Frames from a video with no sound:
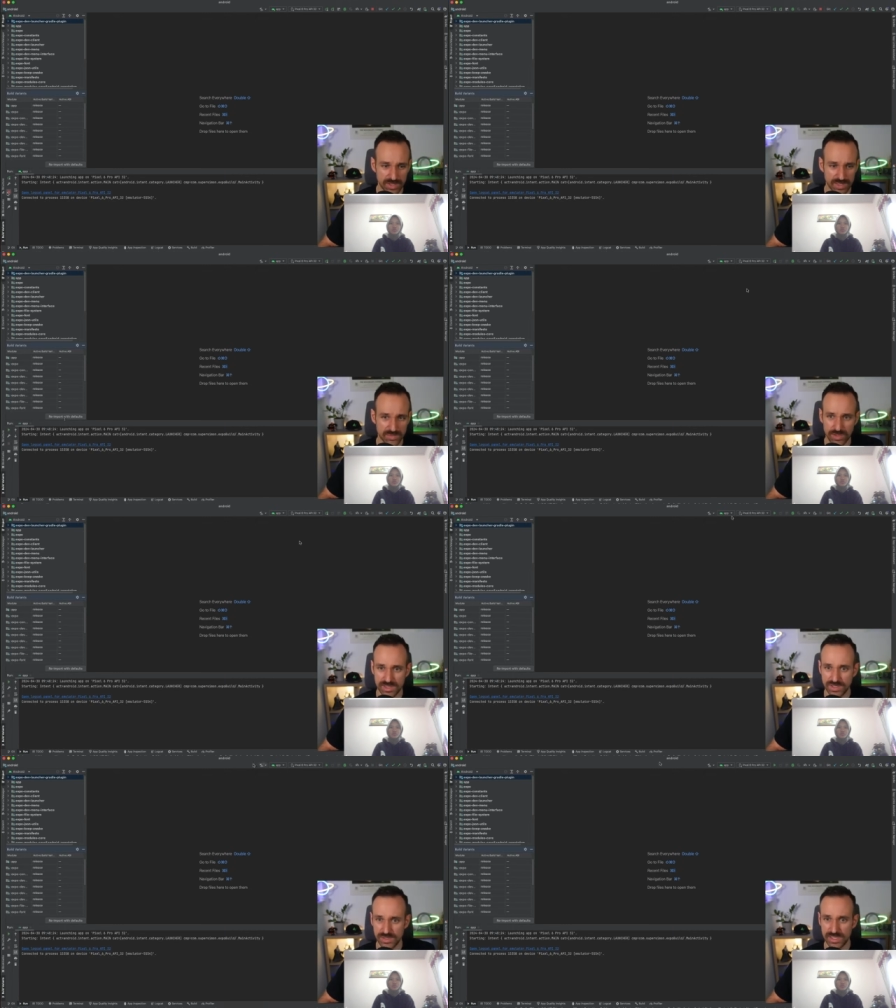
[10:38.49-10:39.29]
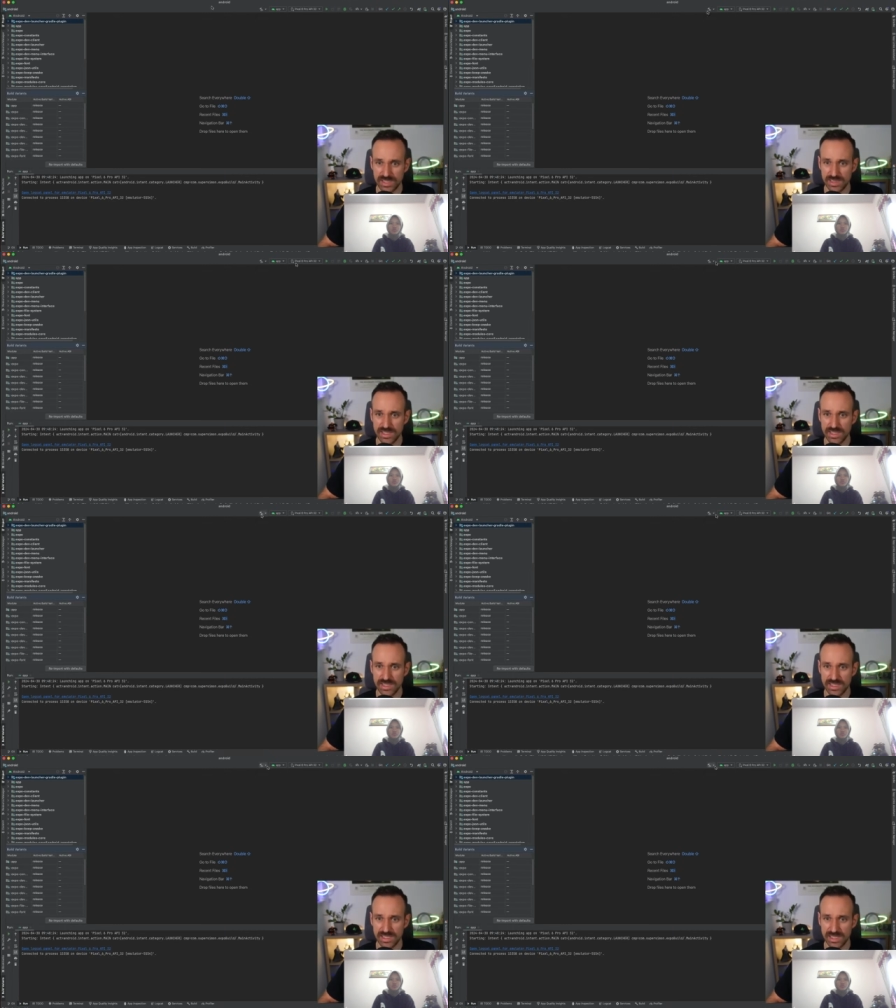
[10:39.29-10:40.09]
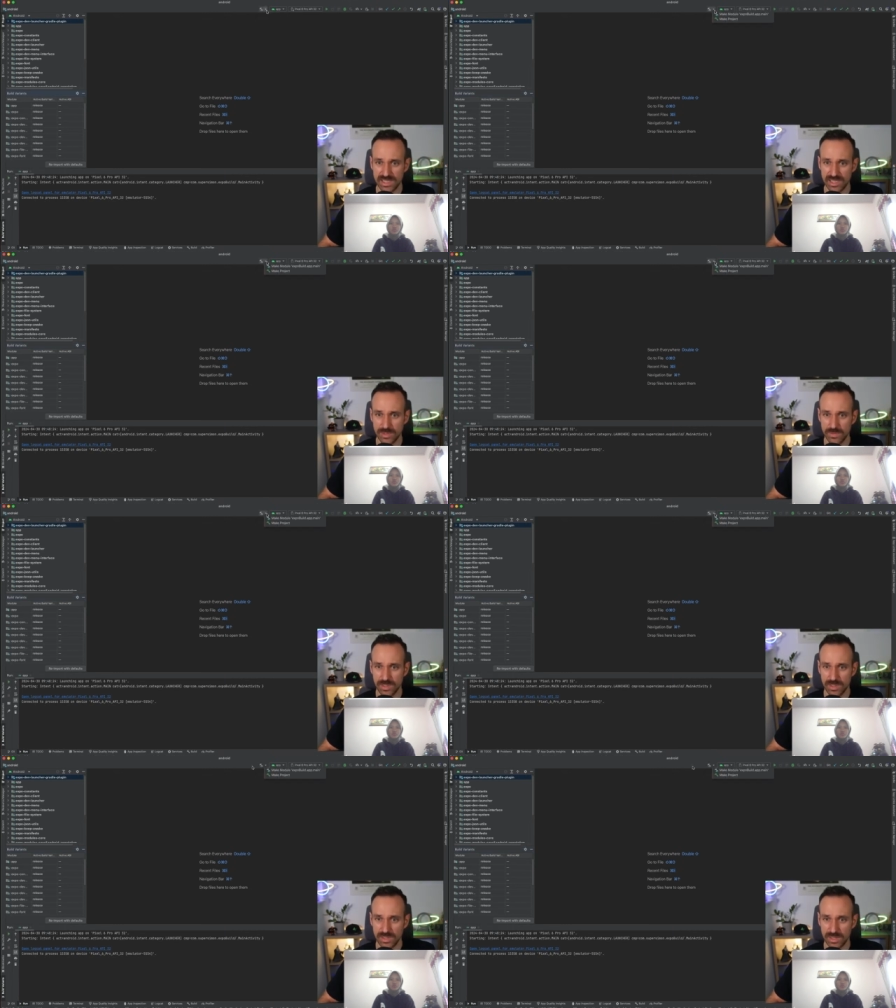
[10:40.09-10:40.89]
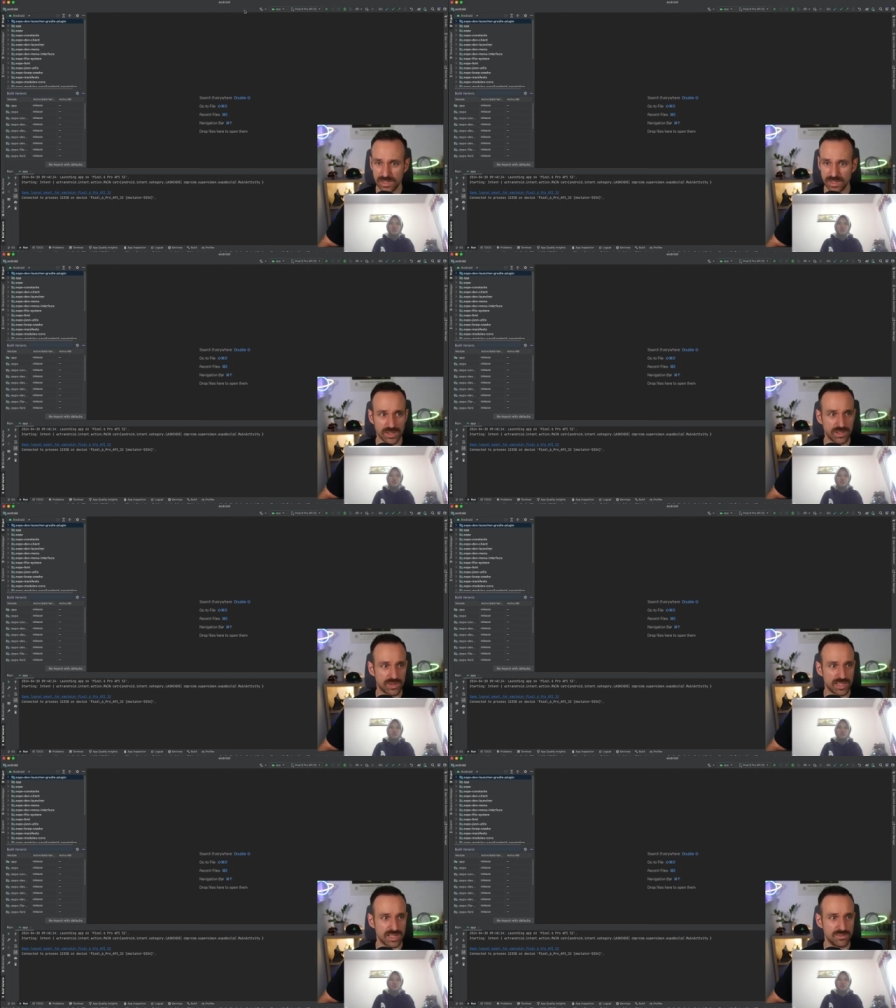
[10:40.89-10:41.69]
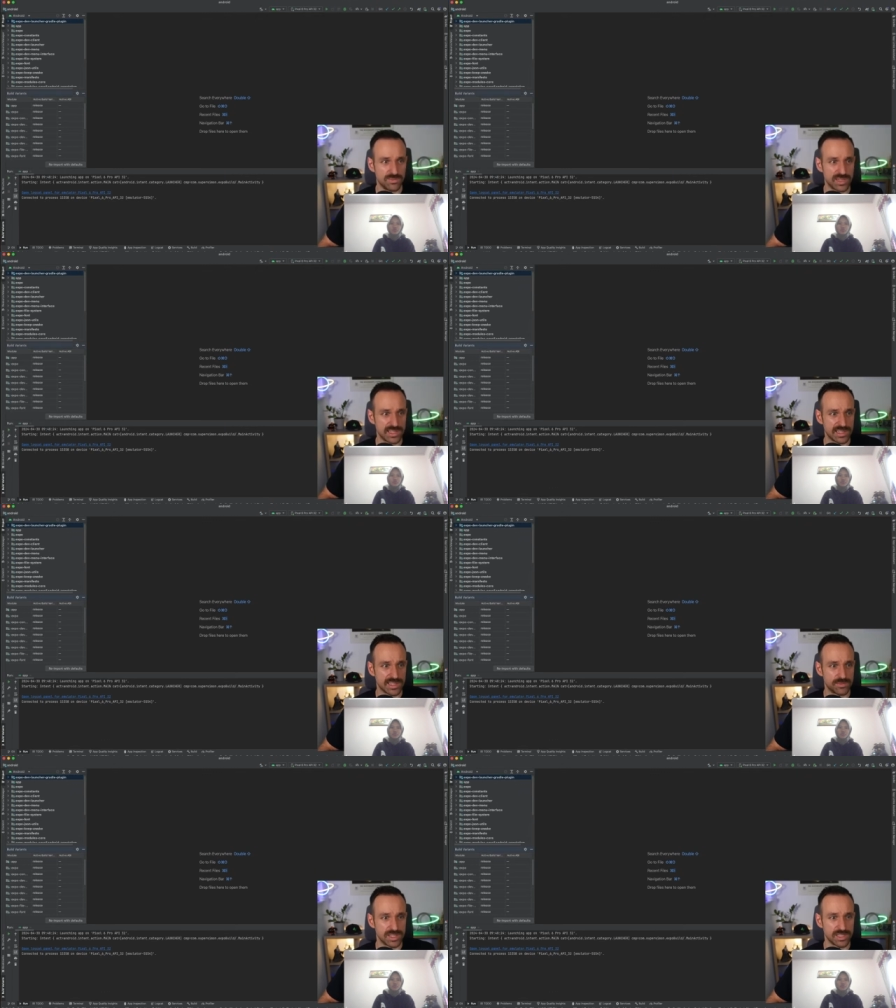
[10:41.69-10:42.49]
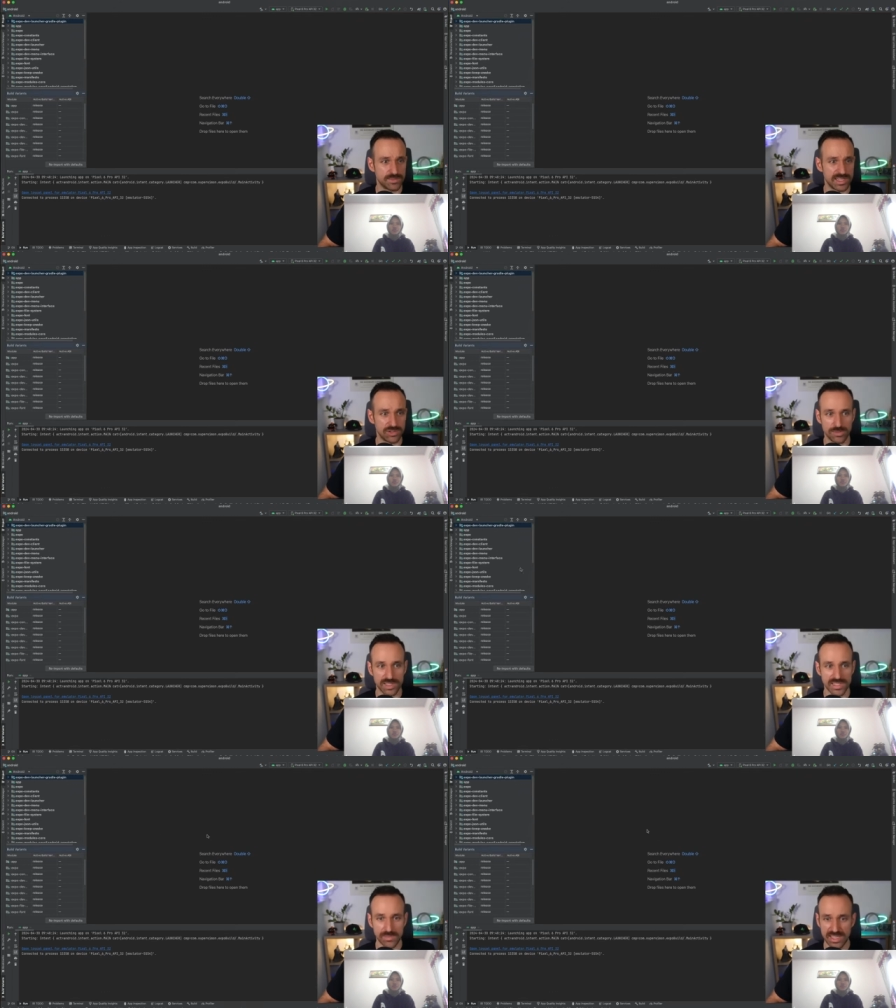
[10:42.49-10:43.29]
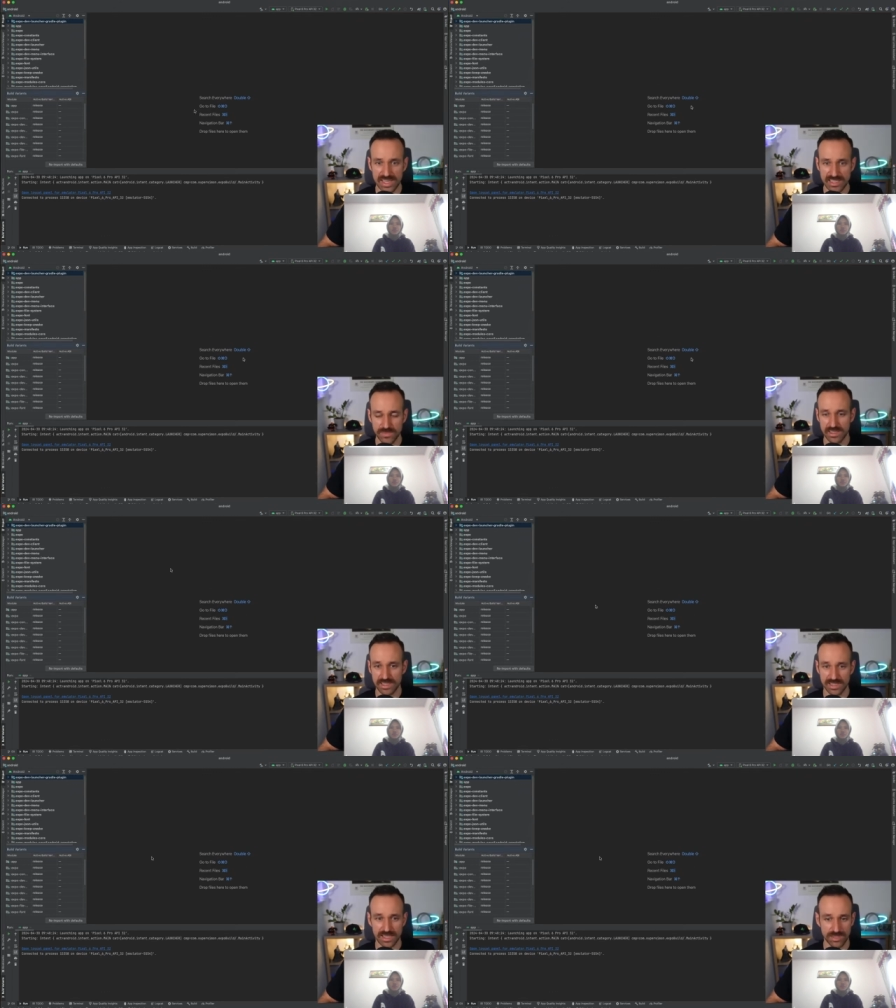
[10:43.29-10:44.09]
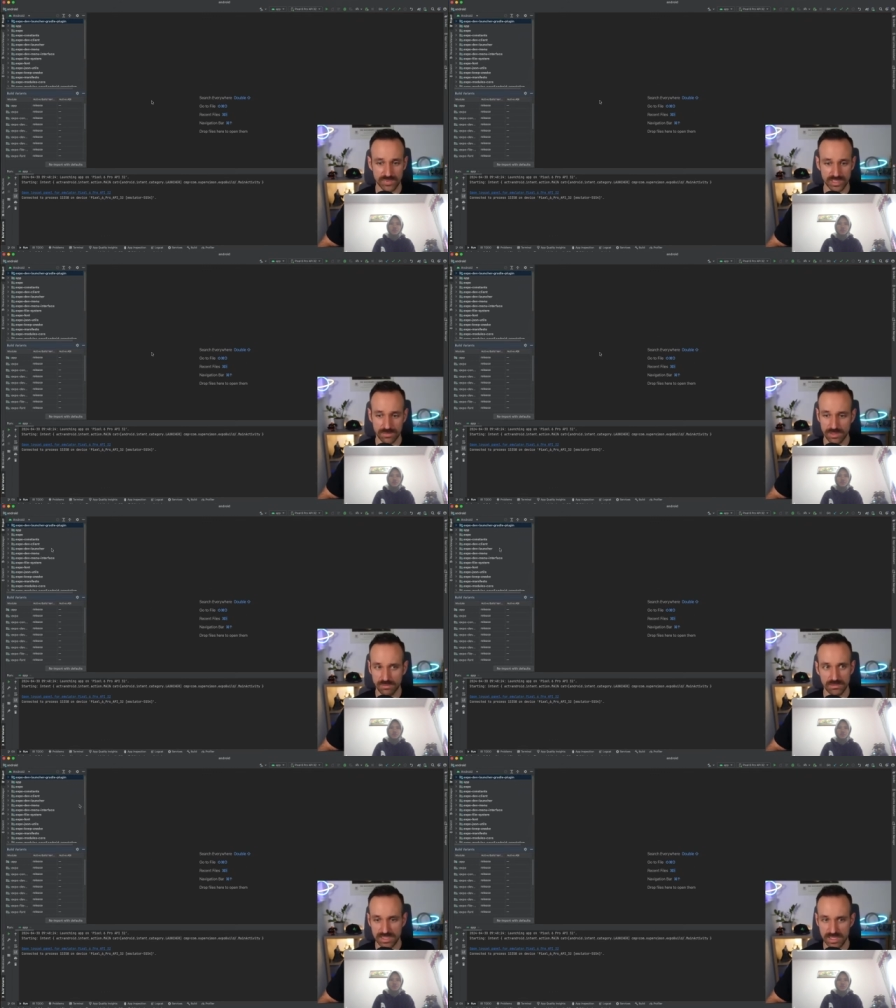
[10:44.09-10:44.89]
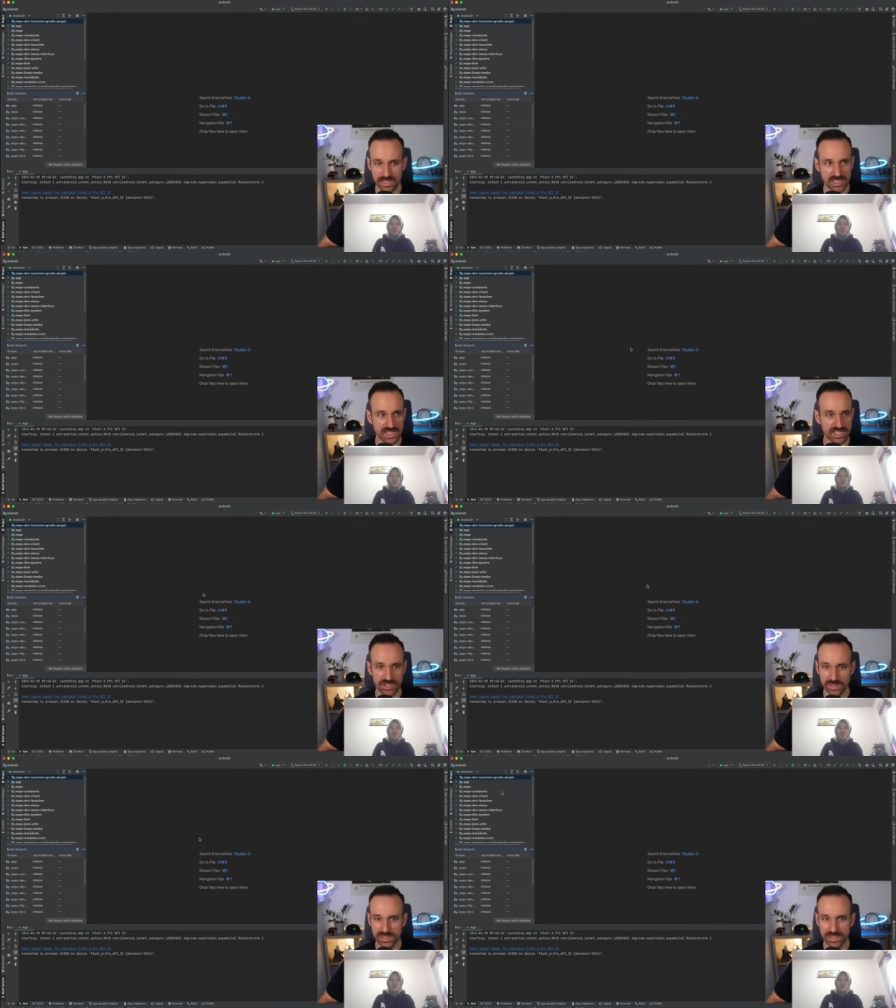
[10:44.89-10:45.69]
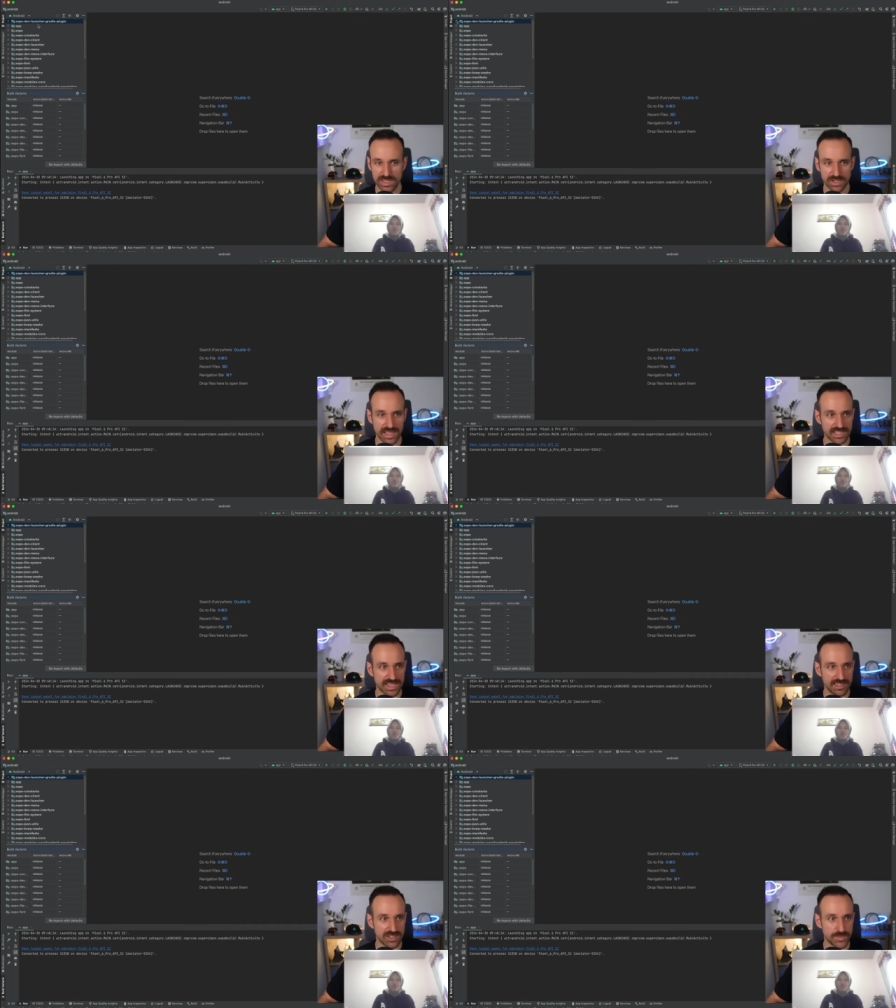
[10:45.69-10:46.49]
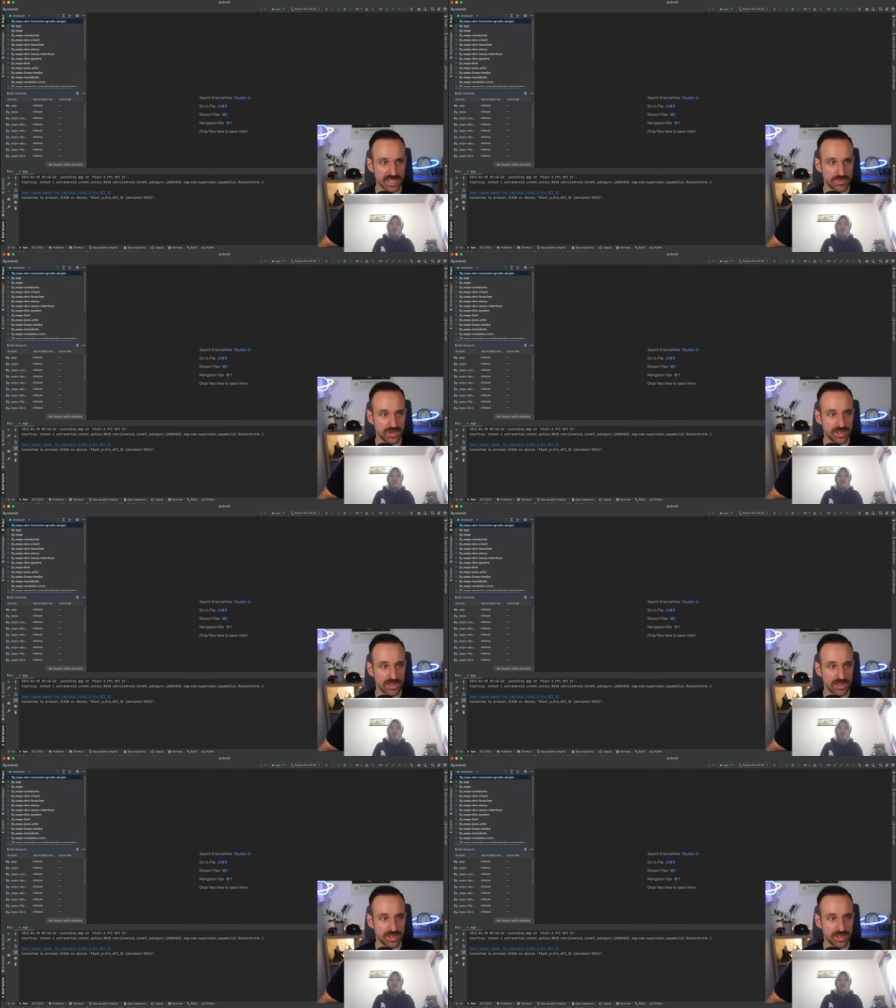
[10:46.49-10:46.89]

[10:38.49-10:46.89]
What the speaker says: I think I first need to kill this, and then you can build bundle or build APKs. Let's say like build. It's instantly doing this. Isn't there not like a dialog coming up?